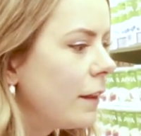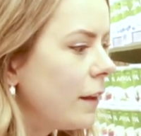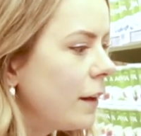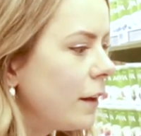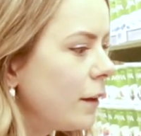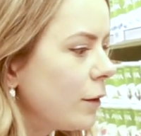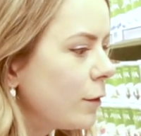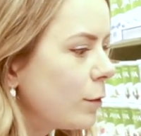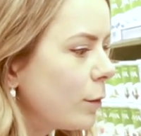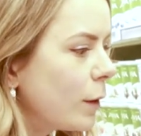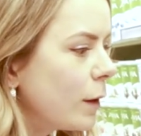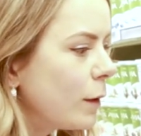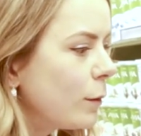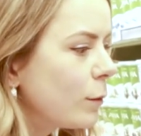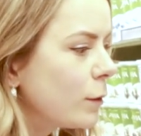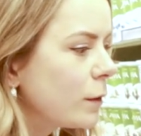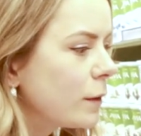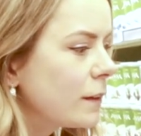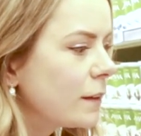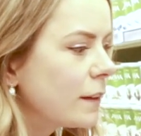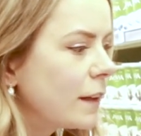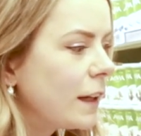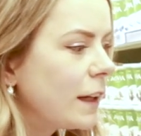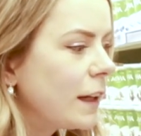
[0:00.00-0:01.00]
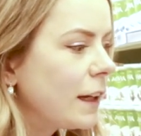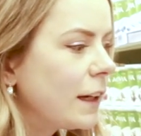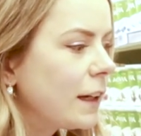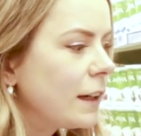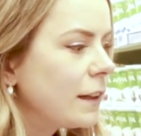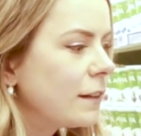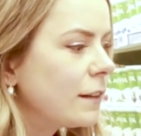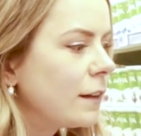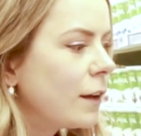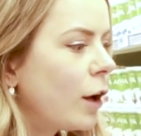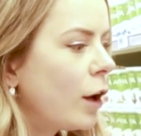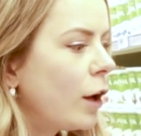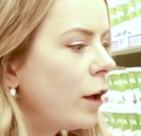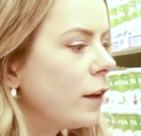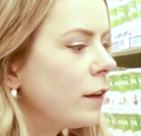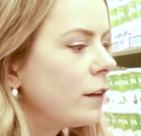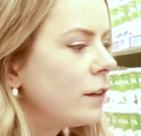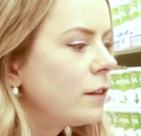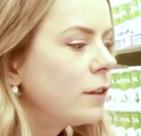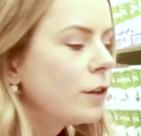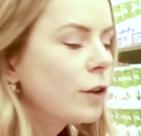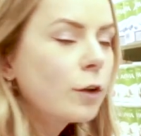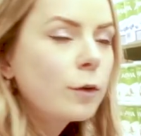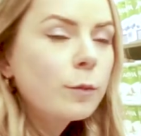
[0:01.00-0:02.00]
This one we'll say is
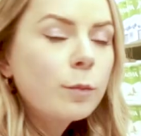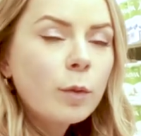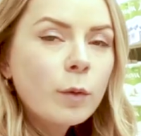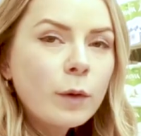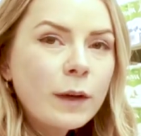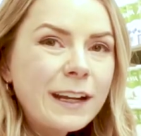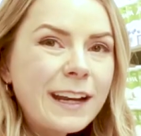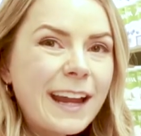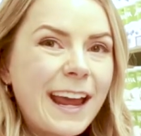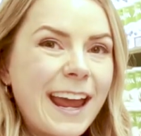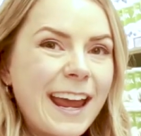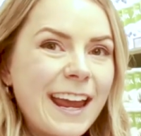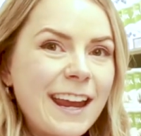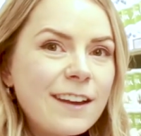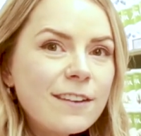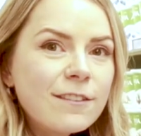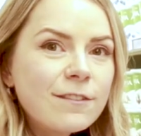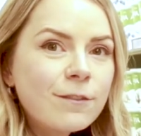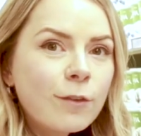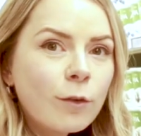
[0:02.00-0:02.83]
0.84